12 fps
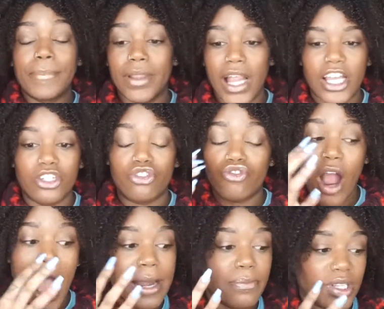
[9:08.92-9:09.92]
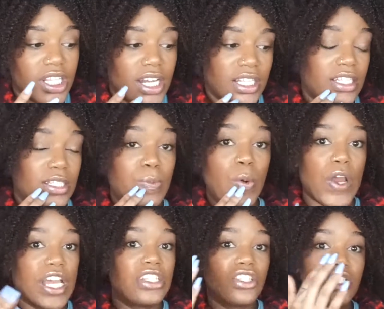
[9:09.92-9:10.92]
like dry blood at this
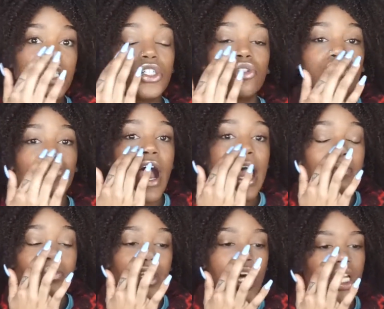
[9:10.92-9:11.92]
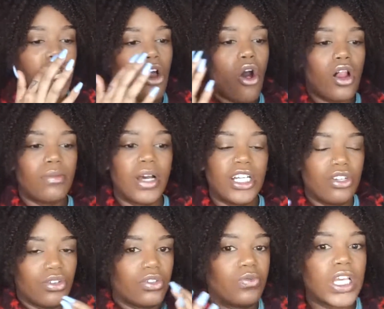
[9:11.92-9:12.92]
point. It's still dry blood, like all in my
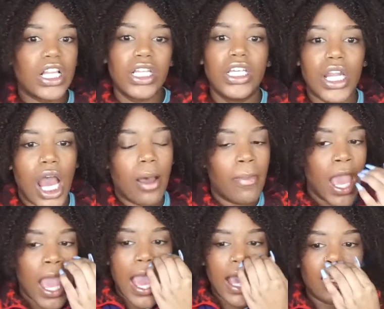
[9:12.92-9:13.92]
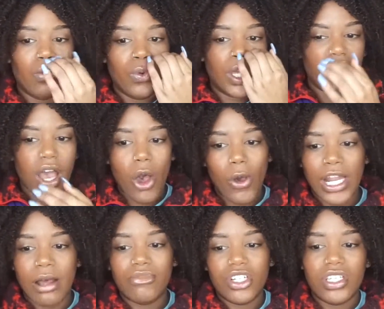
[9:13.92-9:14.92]
nose. We clean up and then we go.
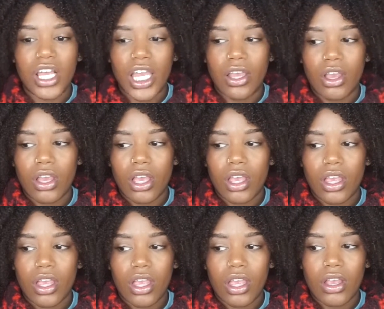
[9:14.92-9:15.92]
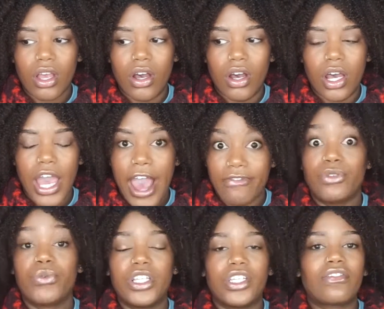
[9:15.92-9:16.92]
And I'm just like,
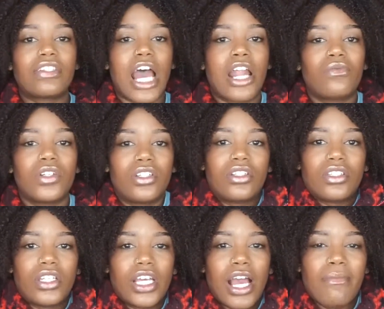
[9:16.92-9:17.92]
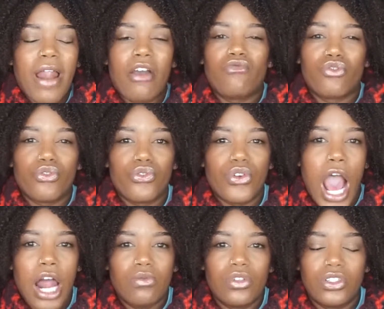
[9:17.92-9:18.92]
after we leave, I don't want to, like, I'm not rude.
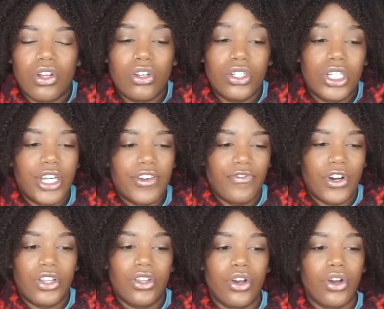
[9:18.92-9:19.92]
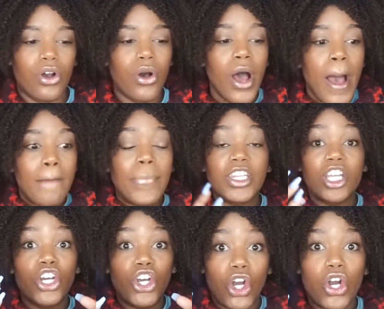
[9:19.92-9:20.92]
I don't want to talk shit in front of the girl. But
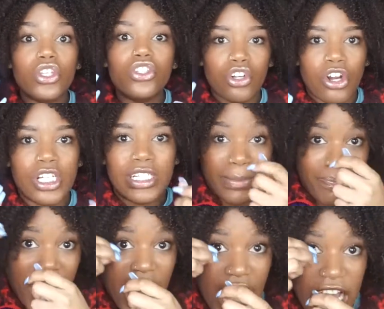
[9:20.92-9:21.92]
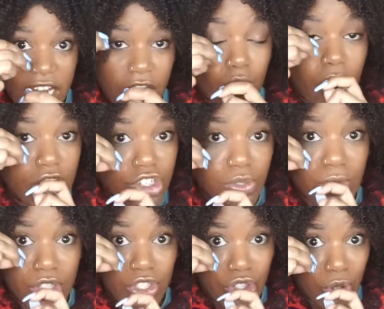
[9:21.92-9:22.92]
the girl started to panic while she
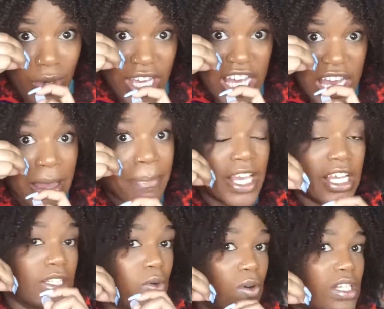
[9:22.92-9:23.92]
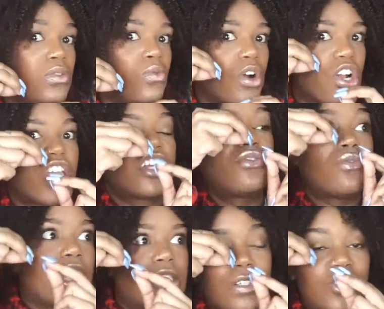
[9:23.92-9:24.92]
was doing it because it wasn't working. So
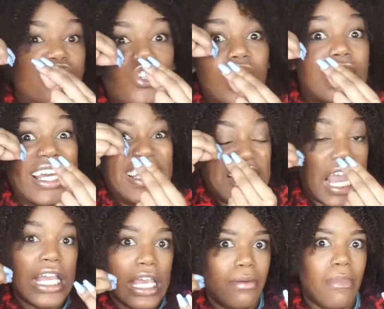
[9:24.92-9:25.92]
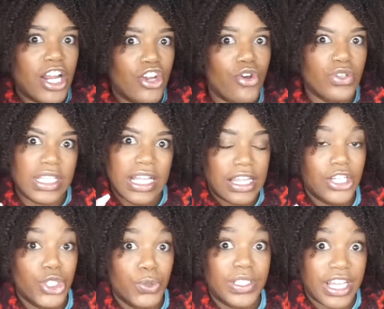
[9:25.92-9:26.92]
that's why she started like yanking my nose because I
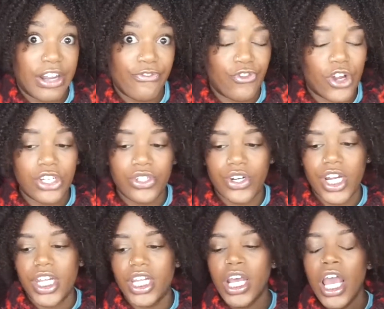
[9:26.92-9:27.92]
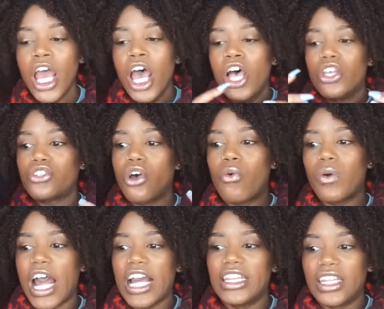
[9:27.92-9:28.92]
think she was getting frustrated. So
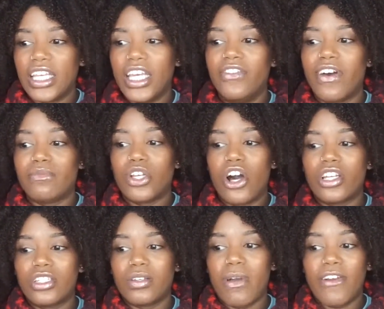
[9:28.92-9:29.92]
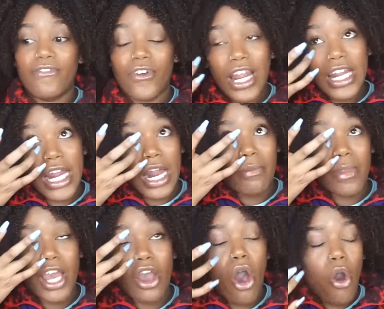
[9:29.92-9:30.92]
when I leave, I'm talking to my friend and I'm
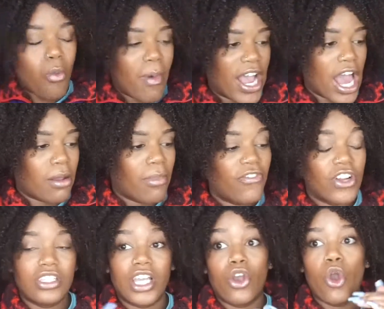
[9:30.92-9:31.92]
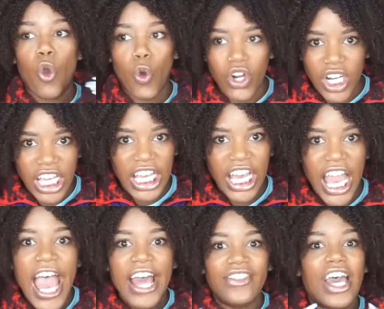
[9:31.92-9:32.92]
like, oh my God. My friend's like, Courtney,
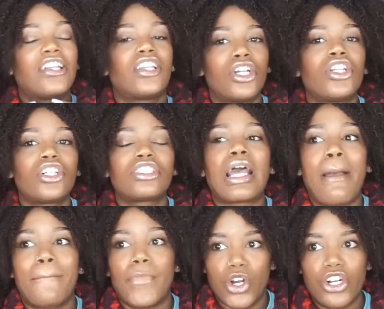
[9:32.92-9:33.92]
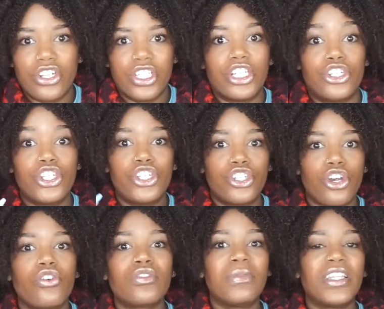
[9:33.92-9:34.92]
that literally looks like a murder scene. She
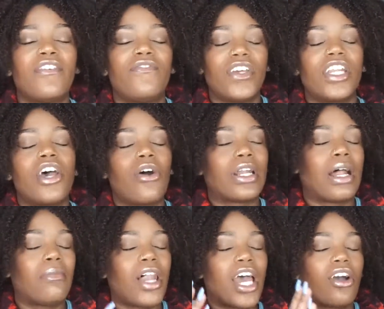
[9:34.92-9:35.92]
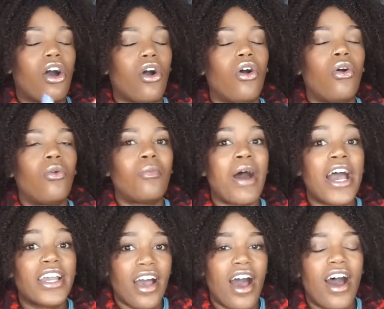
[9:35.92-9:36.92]
shows me the video and I'm like, oh
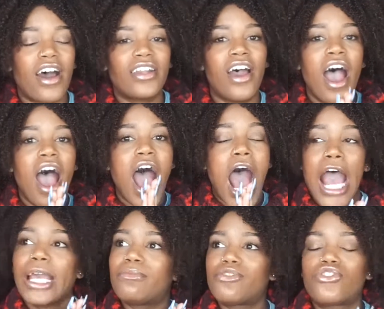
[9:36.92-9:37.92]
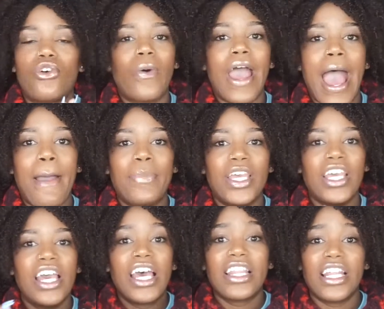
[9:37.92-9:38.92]
my God. I am so
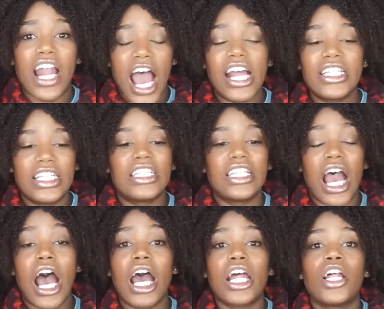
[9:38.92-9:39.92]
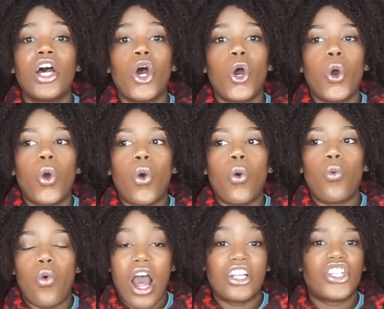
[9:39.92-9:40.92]
happy that I did not
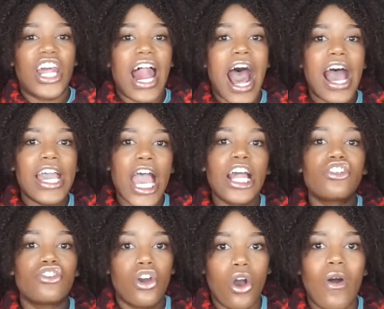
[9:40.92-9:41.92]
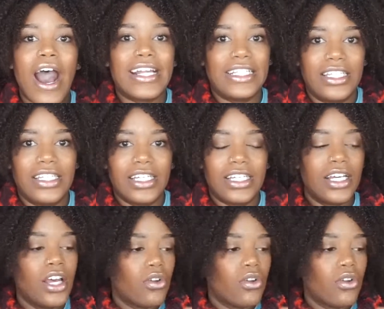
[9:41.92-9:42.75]
watch that. I had no idea,